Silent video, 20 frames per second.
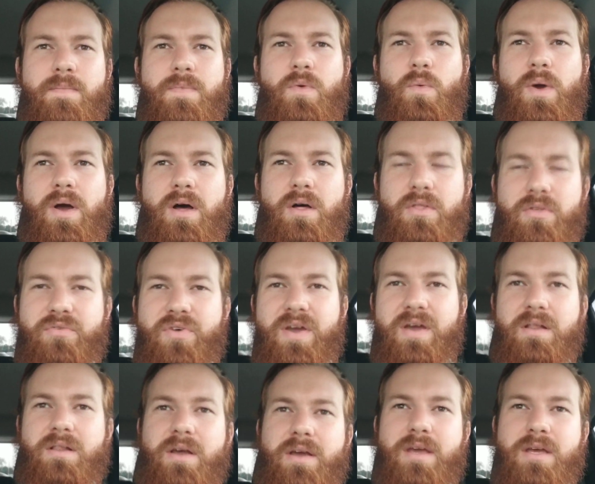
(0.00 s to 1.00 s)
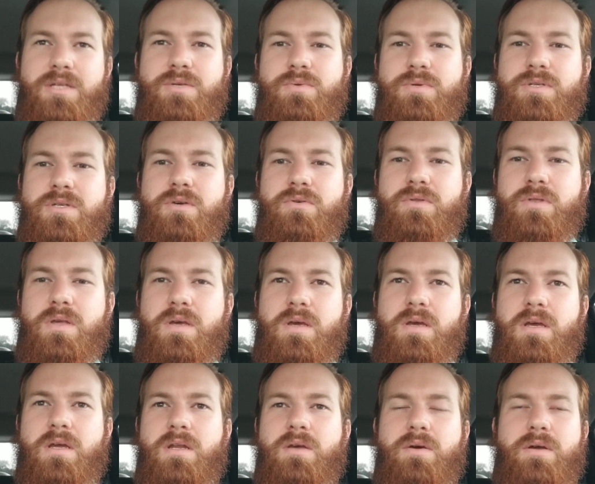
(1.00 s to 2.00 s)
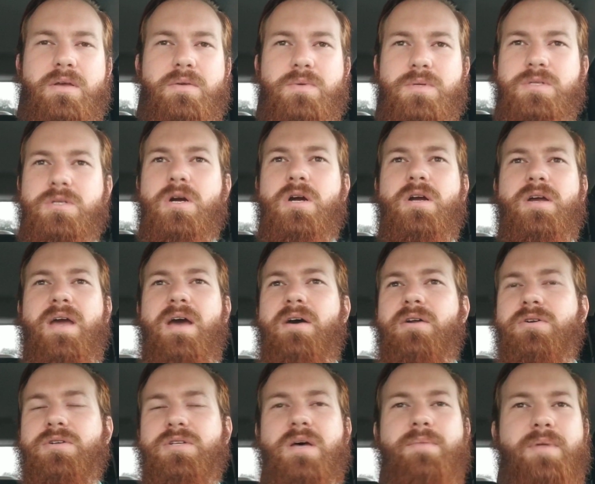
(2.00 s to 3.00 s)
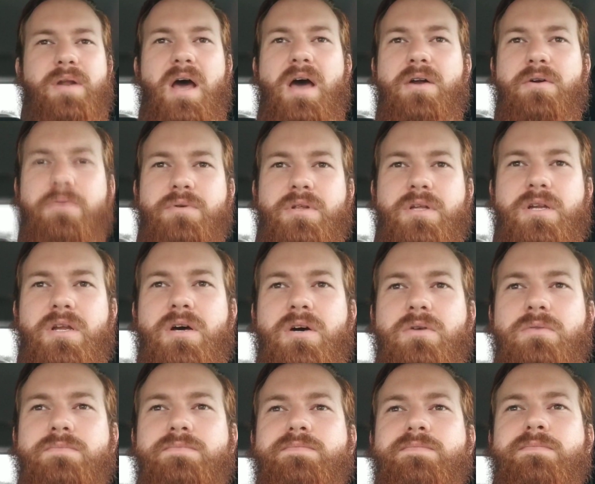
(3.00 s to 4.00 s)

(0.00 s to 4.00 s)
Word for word: Well, the veil, I guess, was so thick and it, was dark out or something. I don't really know.